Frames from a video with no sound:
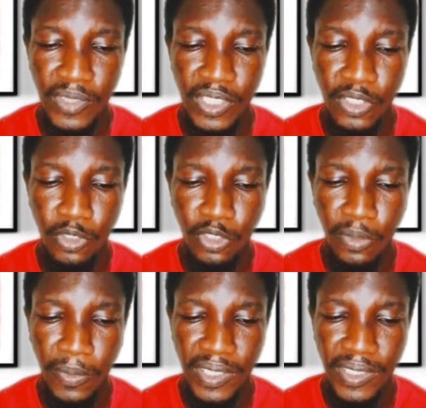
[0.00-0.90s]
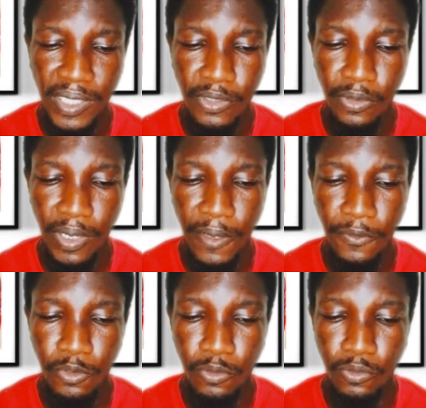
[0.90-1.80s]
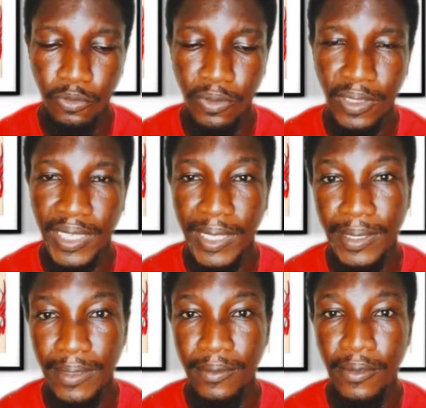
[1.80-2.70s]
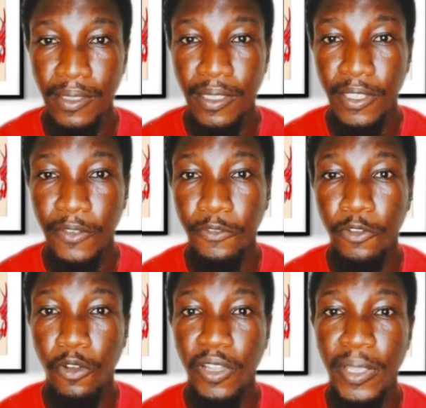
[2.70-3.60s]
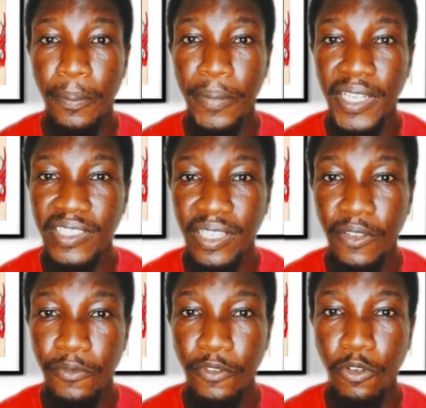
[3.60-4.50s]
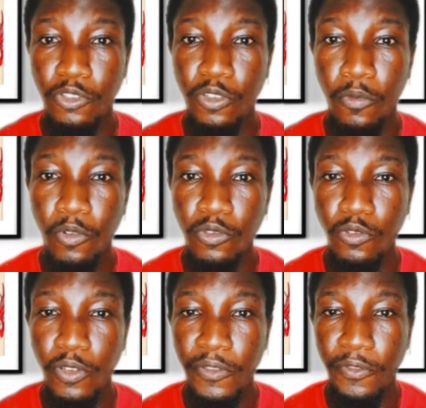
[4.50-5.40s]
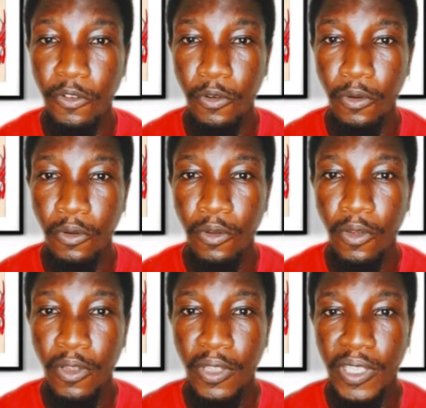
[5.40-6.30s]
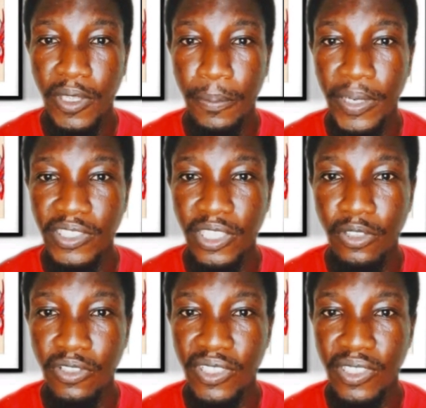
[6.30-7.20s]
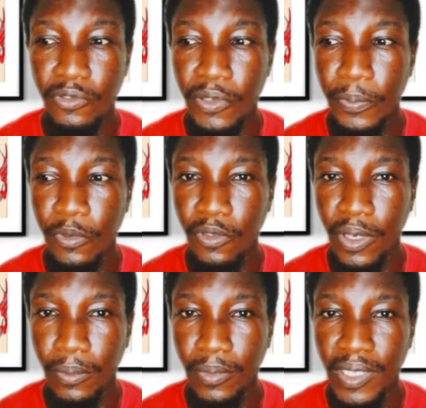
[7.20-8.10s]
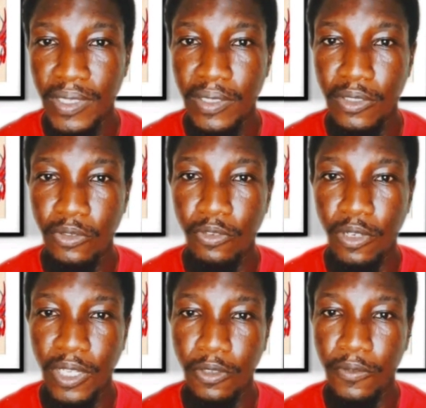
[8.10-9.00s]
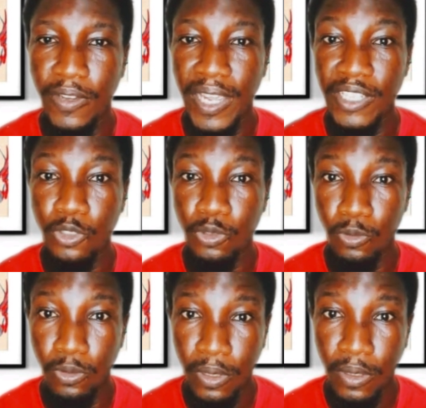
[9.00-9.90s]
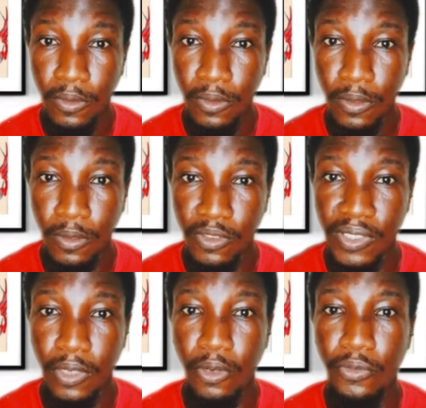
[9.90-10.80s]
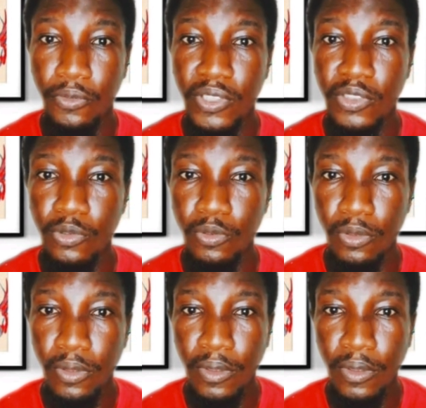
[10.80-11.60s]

the documents that you have to gather. If you're someone going for a bachelor's degree program, let's say you got out of high school or secondary school,